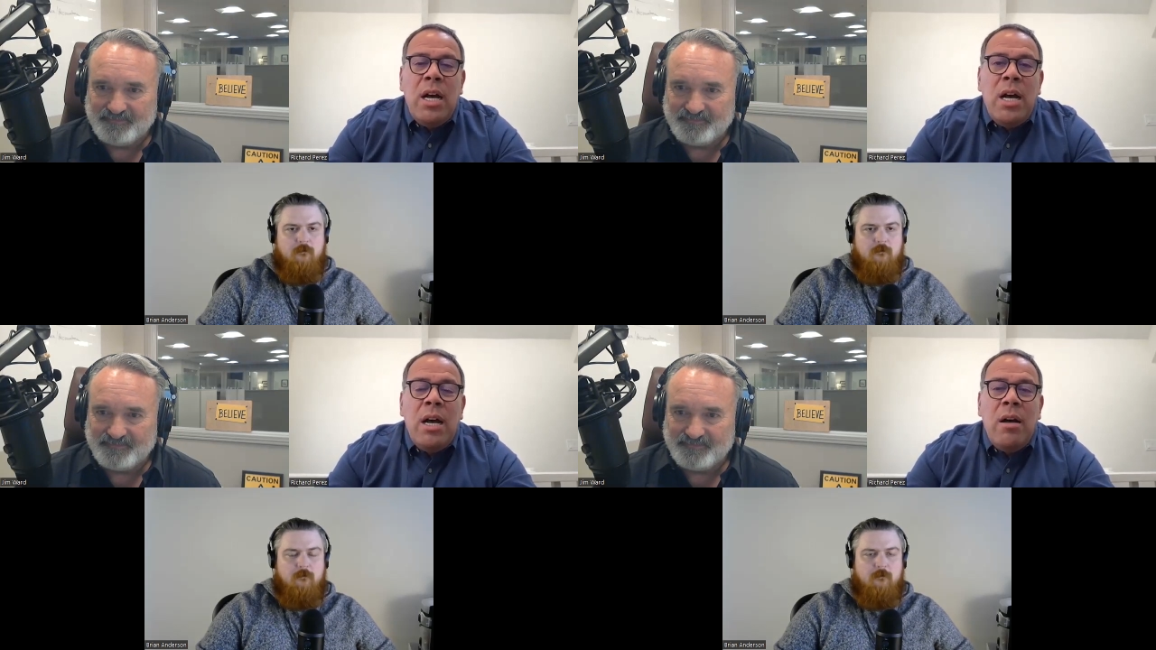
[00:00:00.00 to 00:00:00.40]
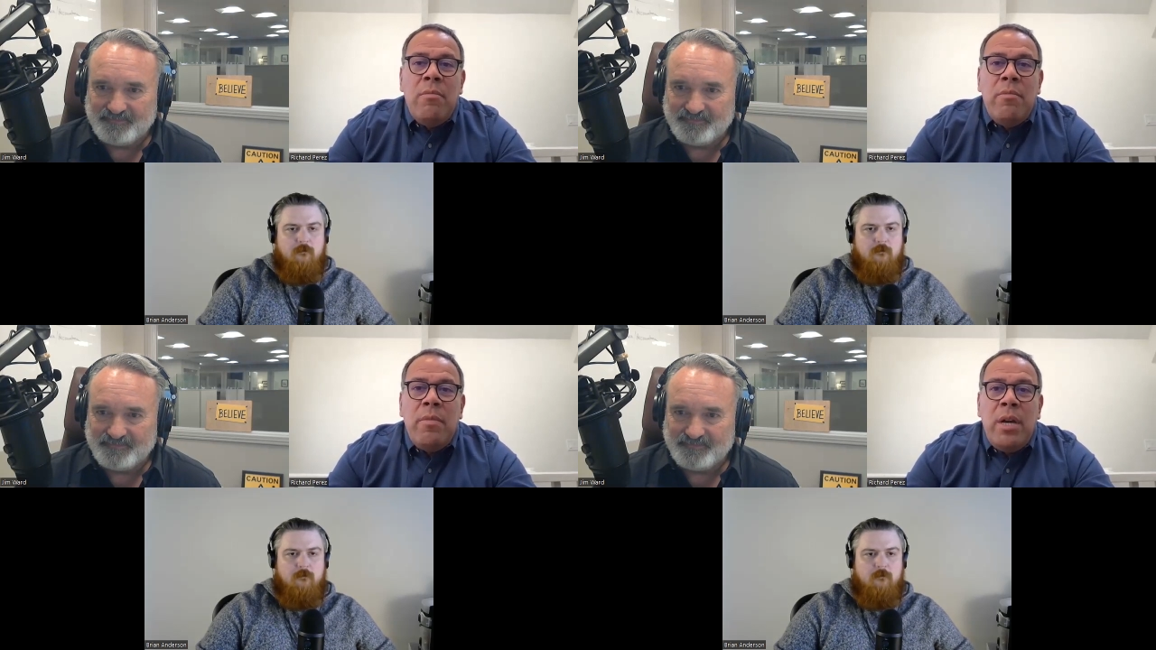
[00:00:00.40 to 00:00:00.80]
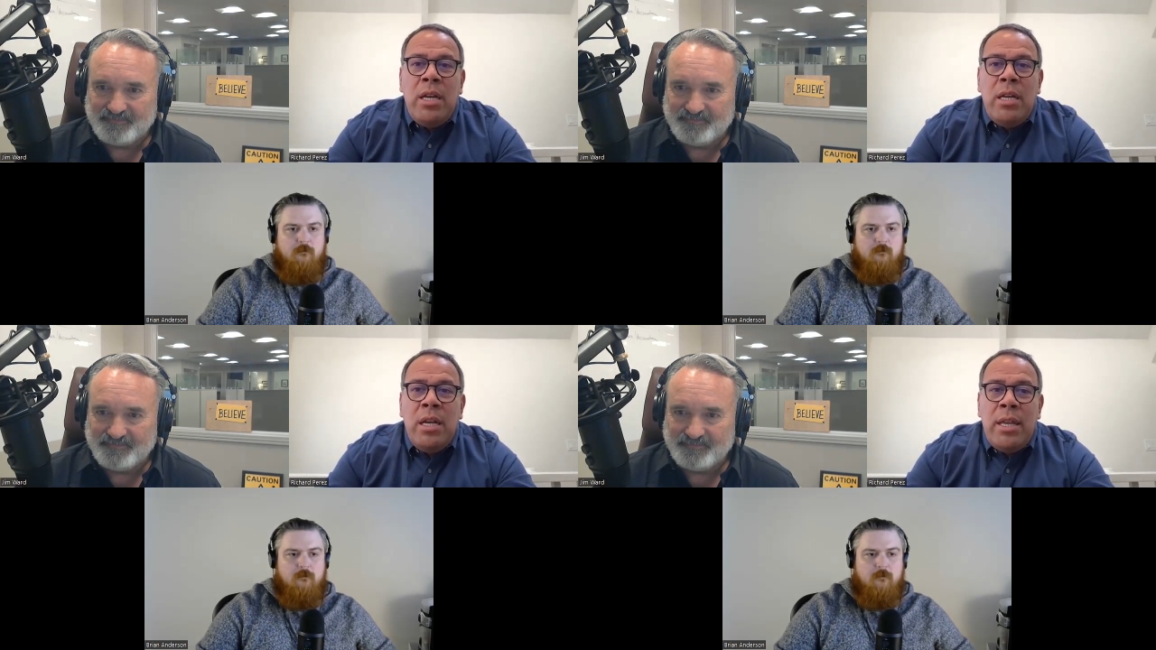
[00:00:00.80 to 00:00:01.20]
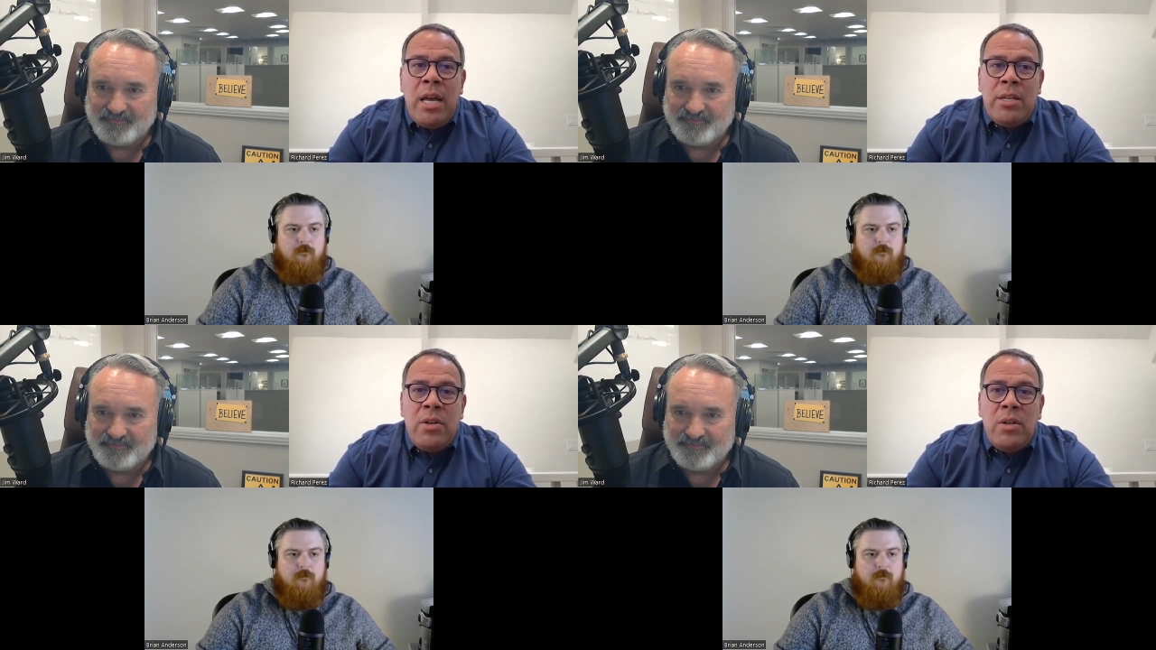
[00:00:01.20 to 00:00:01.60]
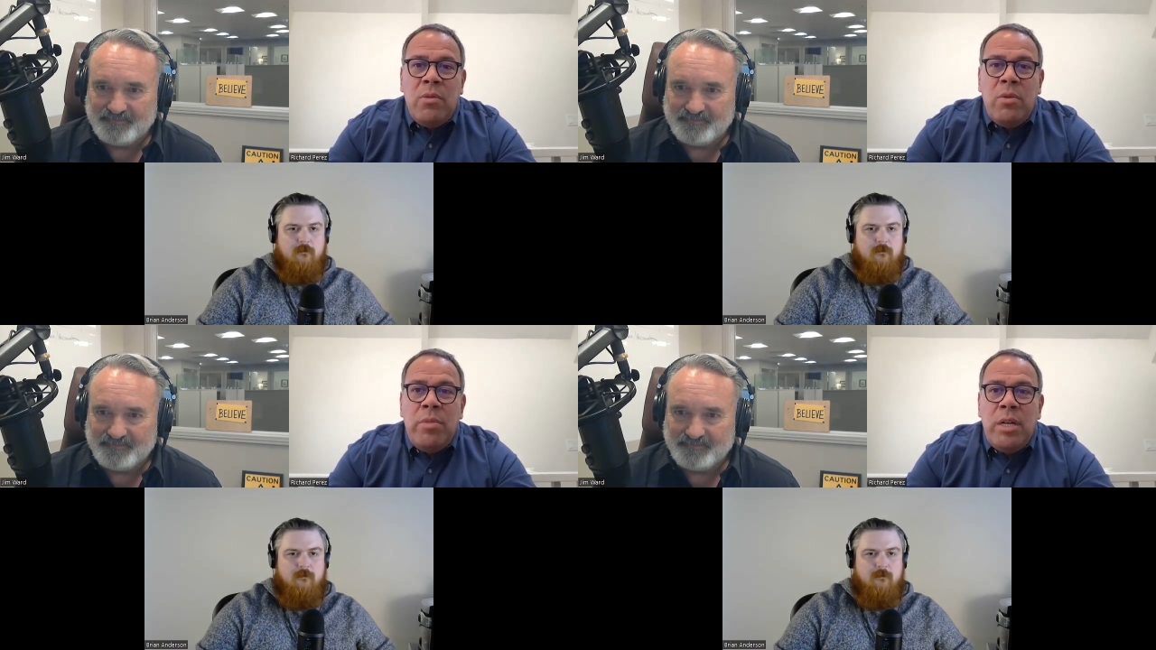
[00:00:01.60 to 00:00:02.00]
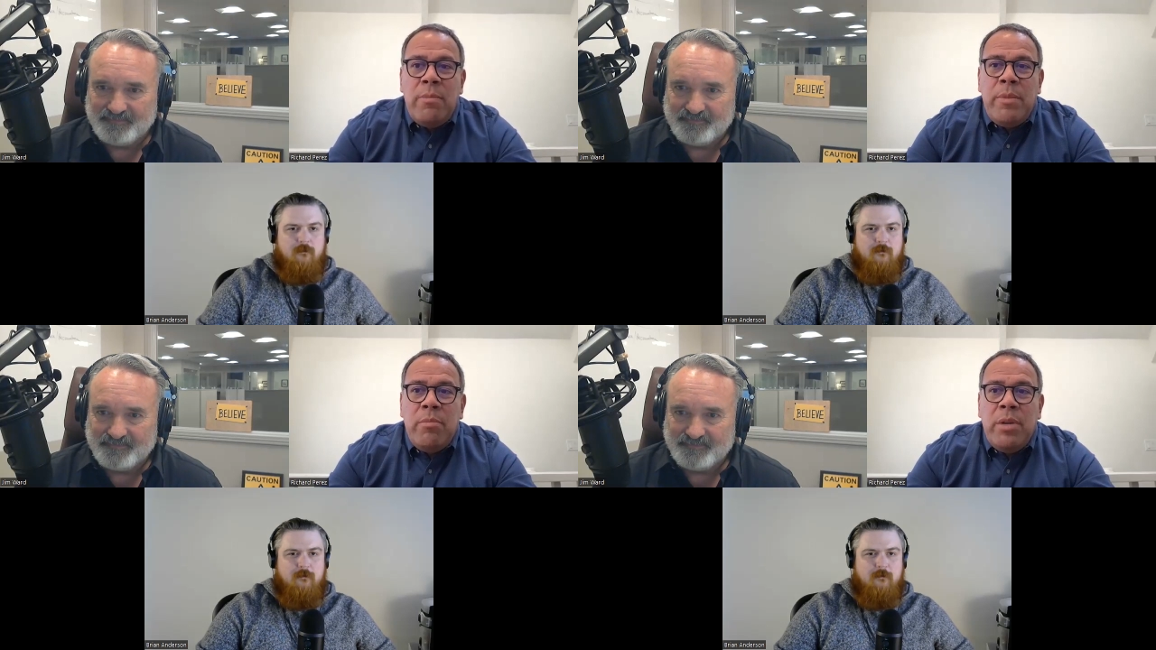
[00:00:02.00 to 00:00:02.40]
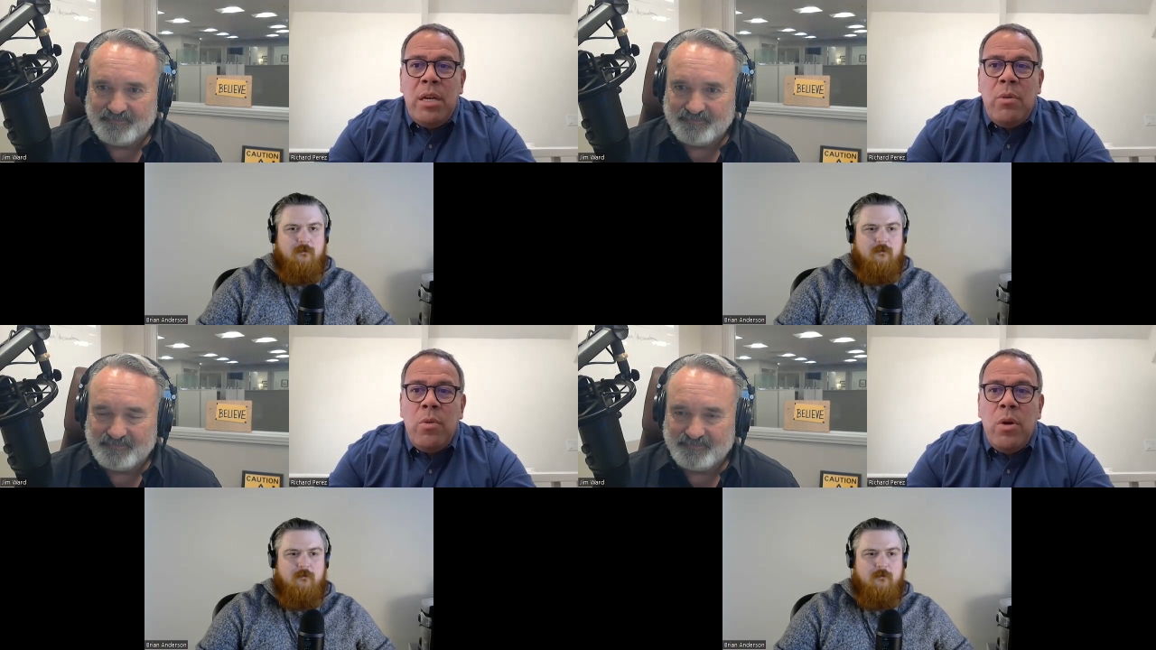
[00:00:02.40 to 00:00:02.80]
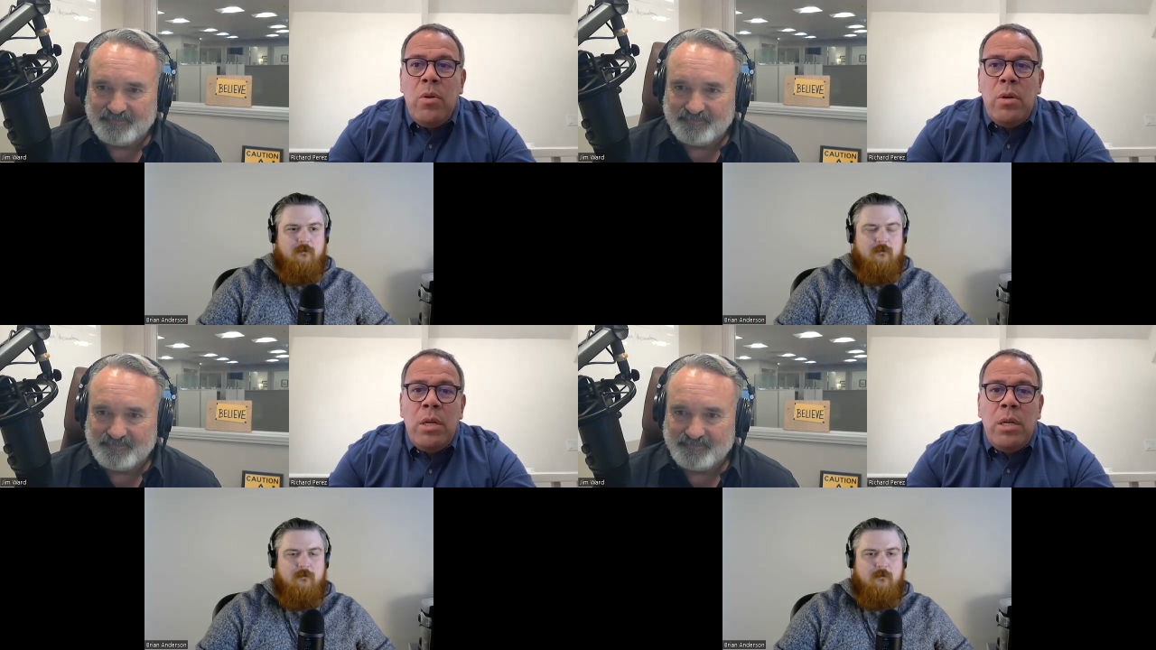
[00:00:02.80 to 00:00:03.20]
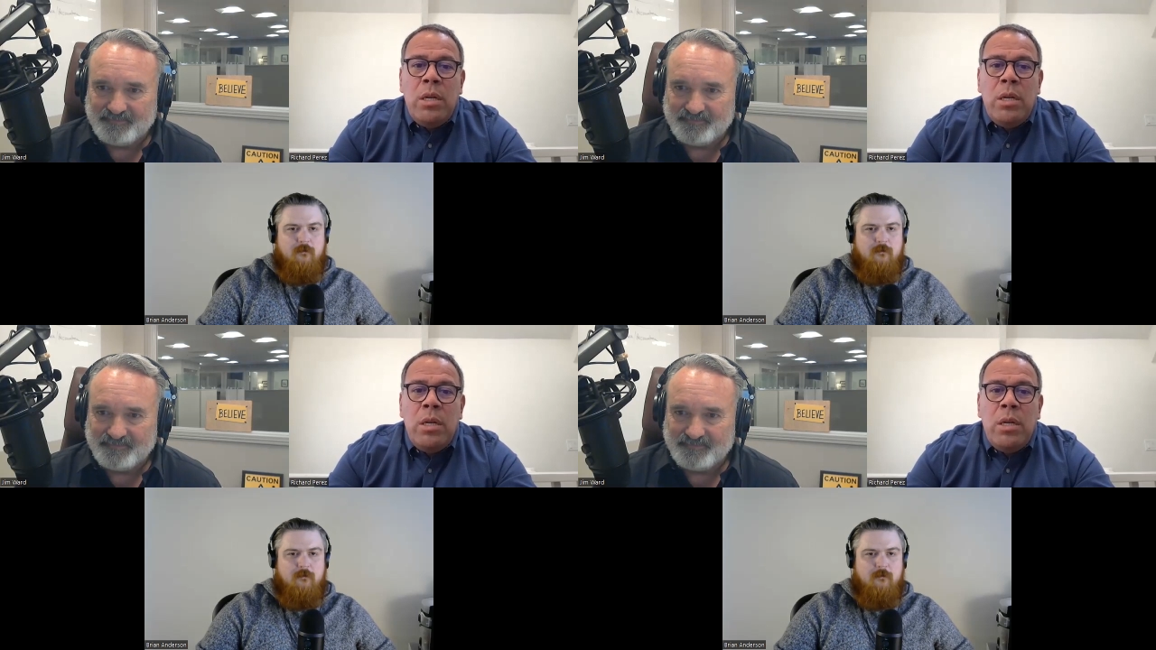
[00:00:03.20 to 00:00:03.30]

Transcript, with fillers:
Speaker 1: um, and and that certainly would be up there. But they wrote